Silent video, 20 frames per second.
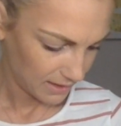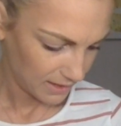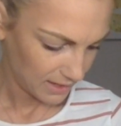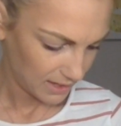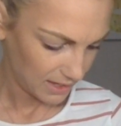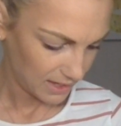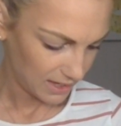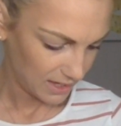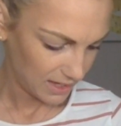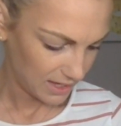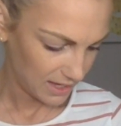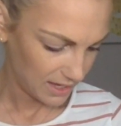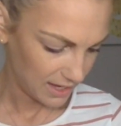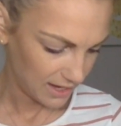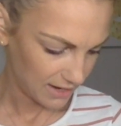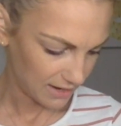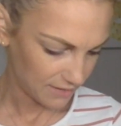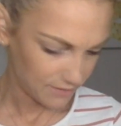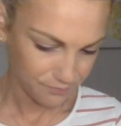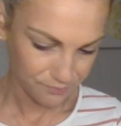
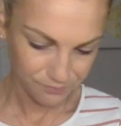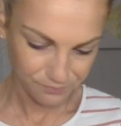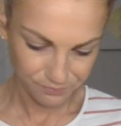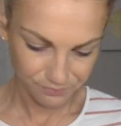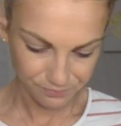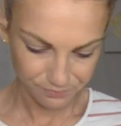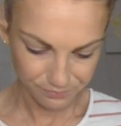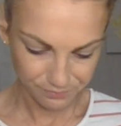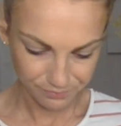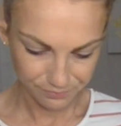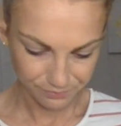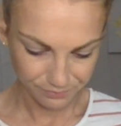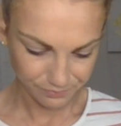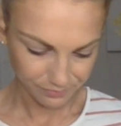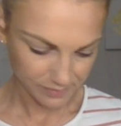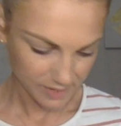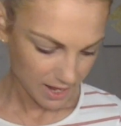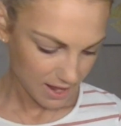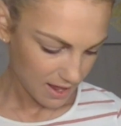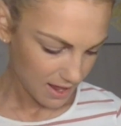Yep.
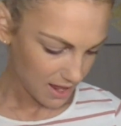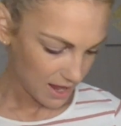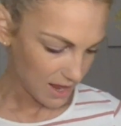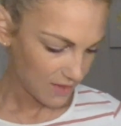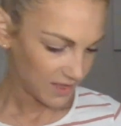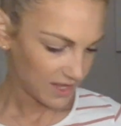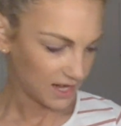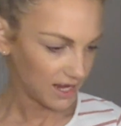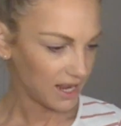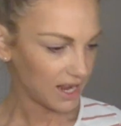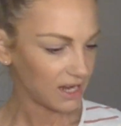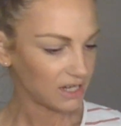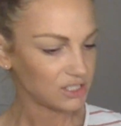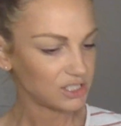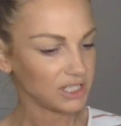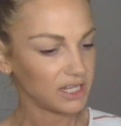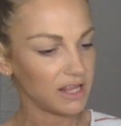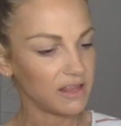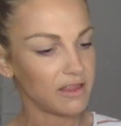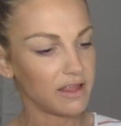And then I
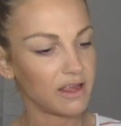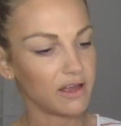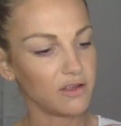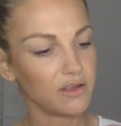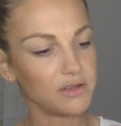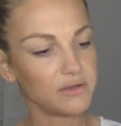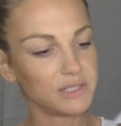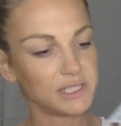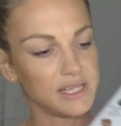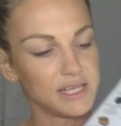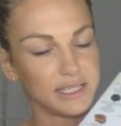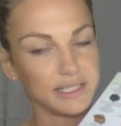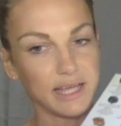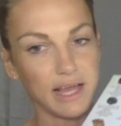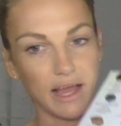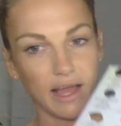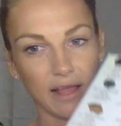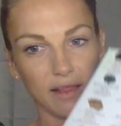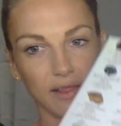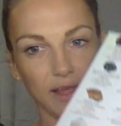think I'll use this
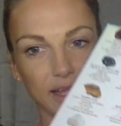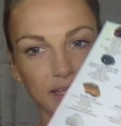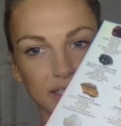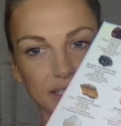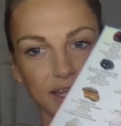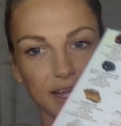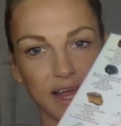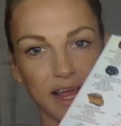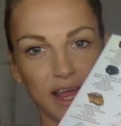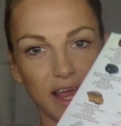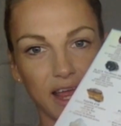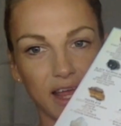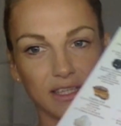highlight today.